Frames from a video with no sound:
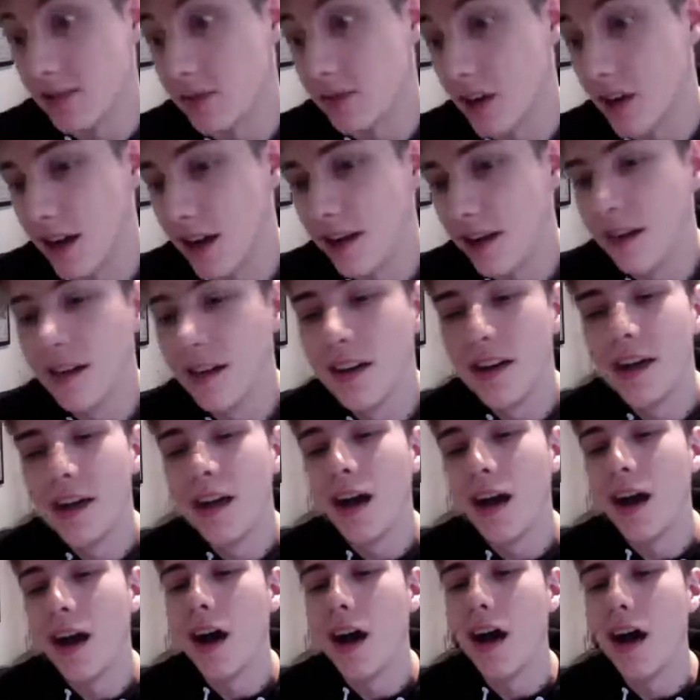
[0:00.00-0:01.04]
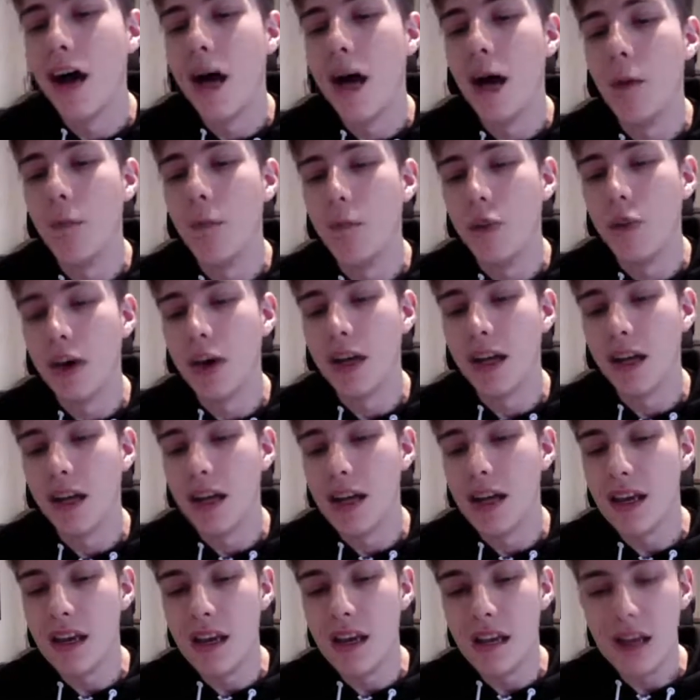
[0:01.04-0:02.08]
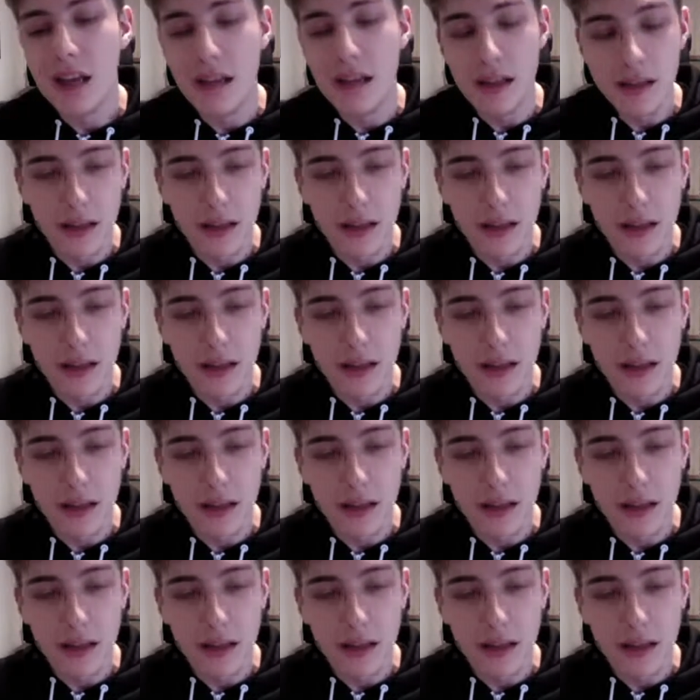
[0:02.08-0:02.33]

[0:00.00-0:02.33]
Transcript: right? But he,